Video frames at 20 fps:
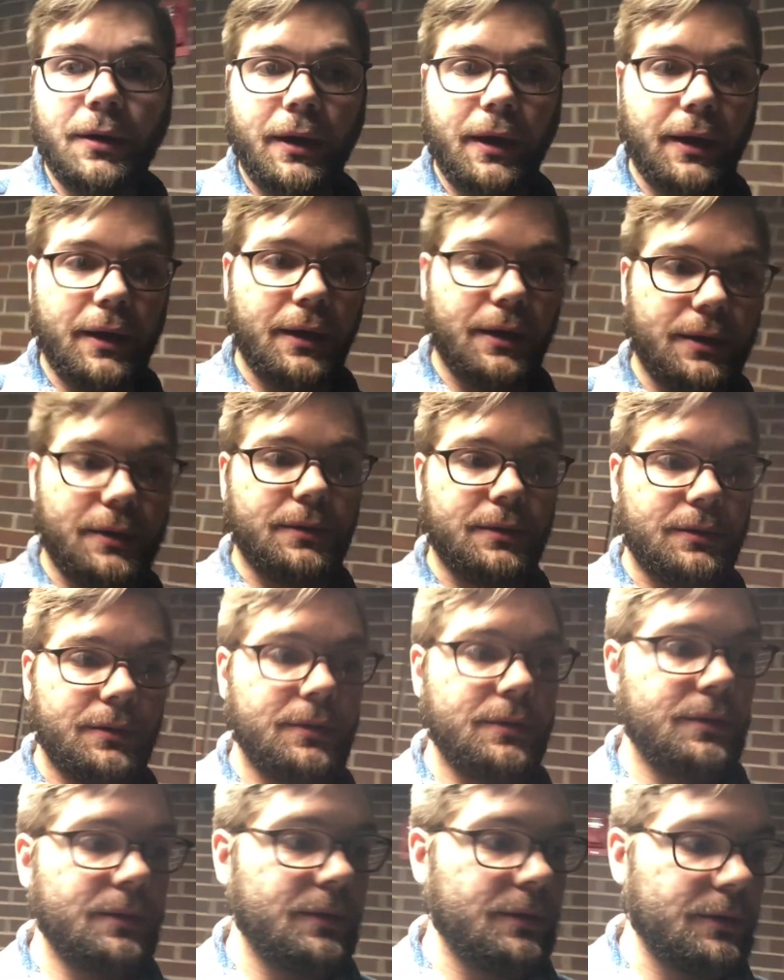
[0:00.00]
And
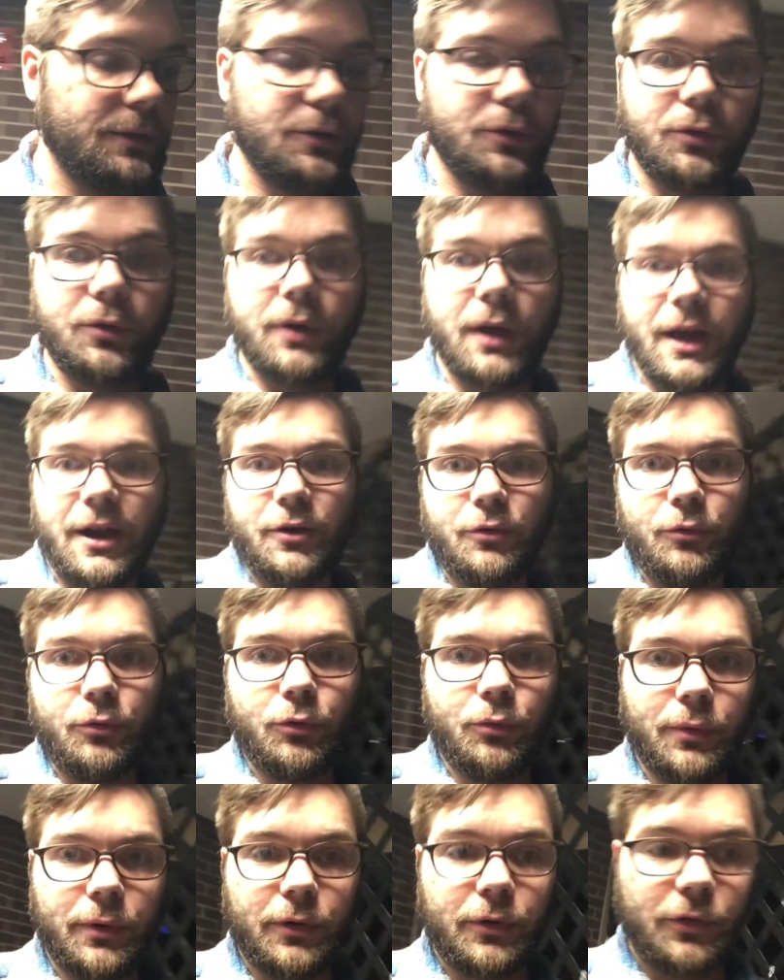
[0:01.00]
you know, I don't really
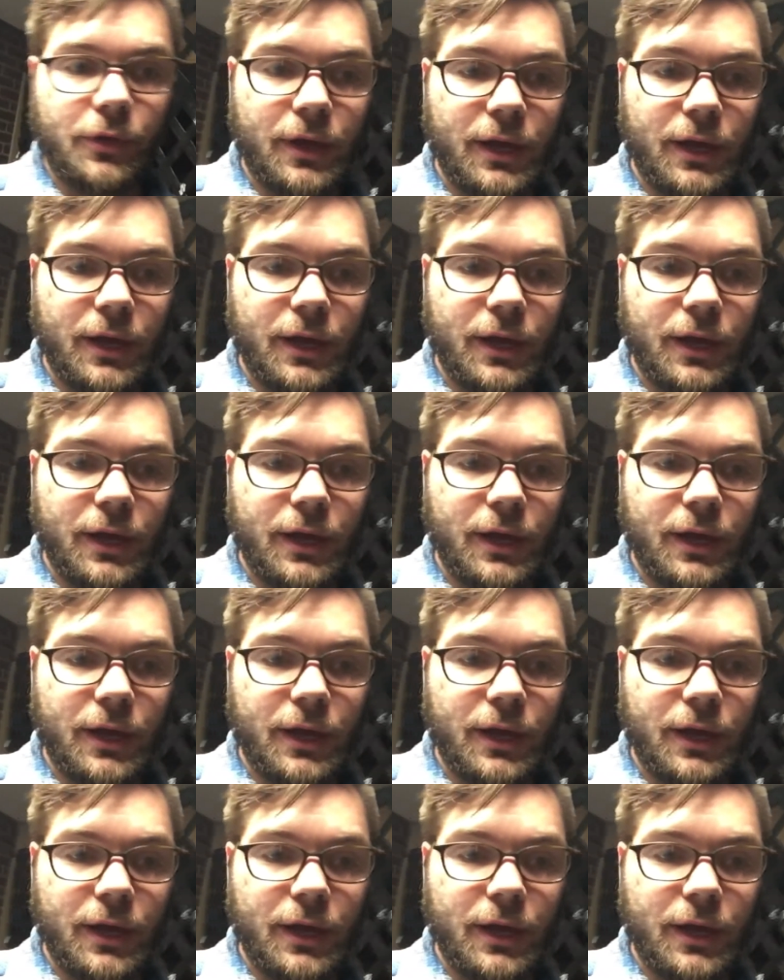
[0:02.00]
want to go to the